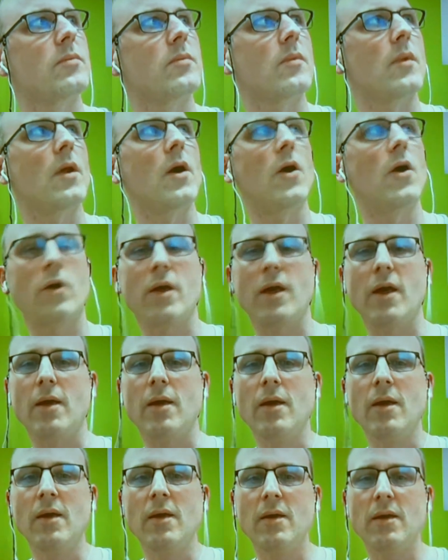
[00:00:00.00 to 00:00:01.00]
Okay.
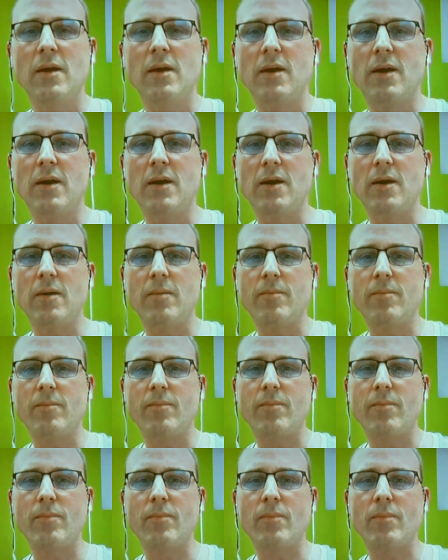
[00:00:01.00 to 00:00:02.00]

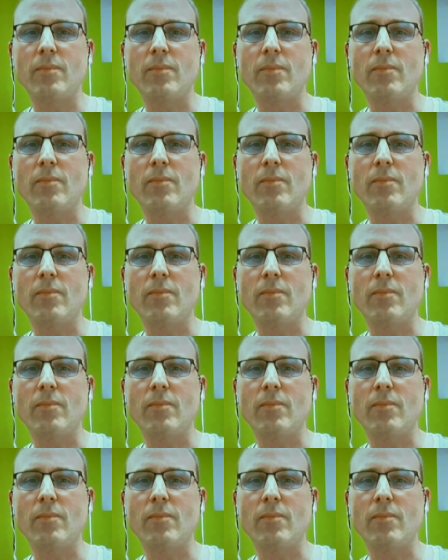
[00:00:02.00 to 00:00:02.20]
Um,